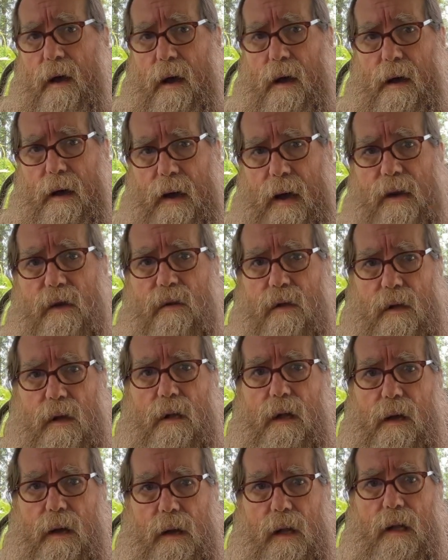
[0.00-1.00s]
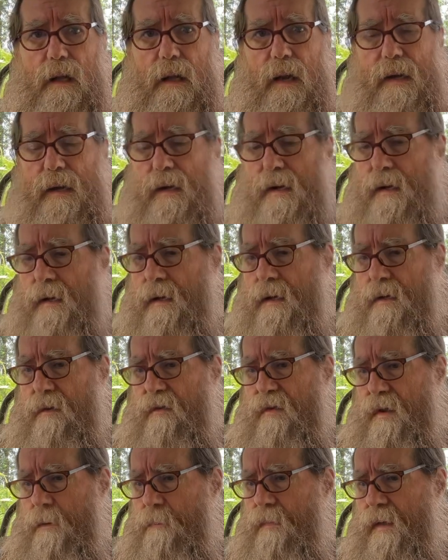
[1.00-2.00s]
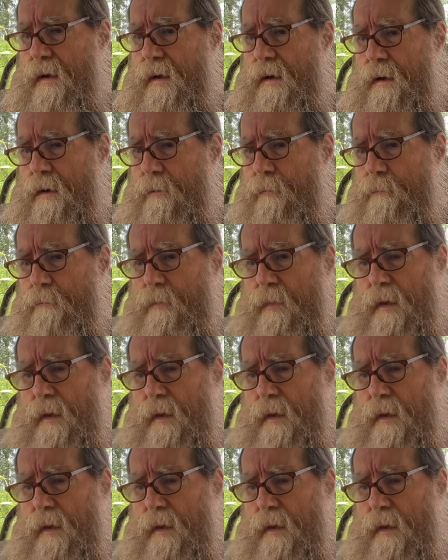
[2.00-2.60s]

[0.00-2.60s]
uh, I took a lot of lightning hits up there.